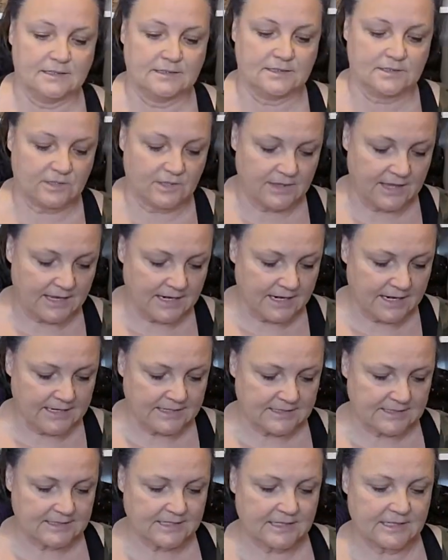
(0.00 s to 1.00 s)
So then
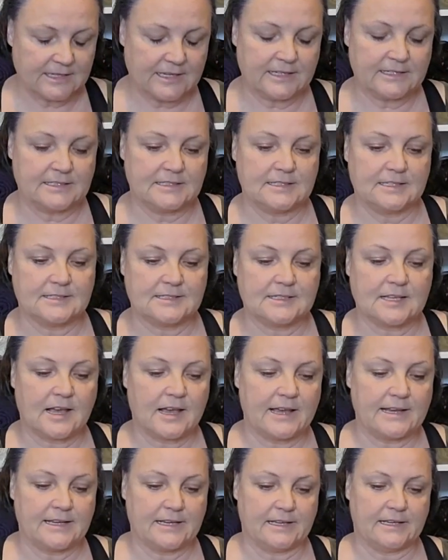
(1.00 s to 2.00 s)
I, I
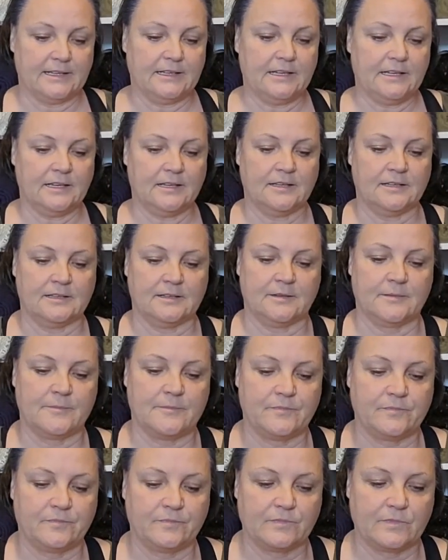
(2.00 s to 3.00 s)
decided
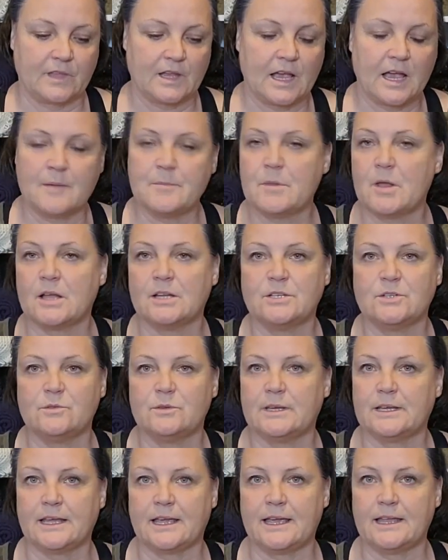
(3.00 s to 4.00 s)
I'm not
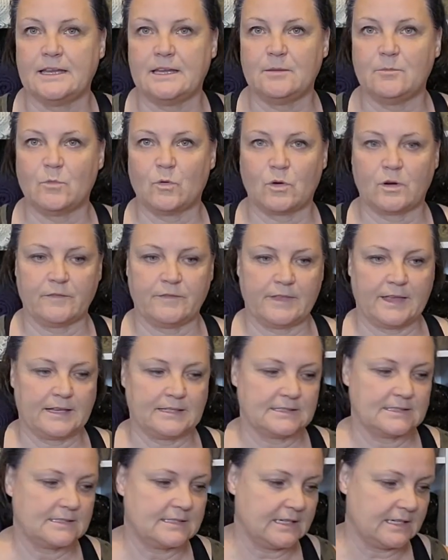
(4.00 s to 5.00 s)
doing any more of
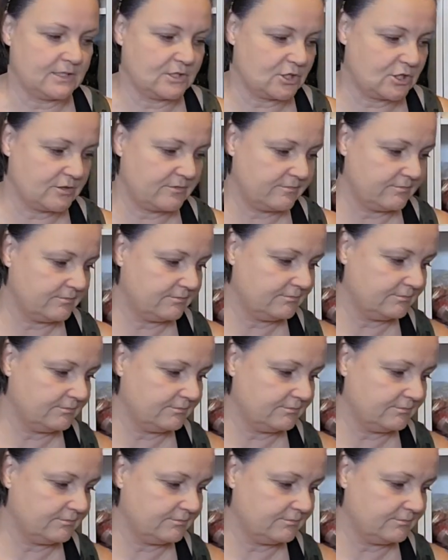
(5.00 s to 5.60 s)
that stitch.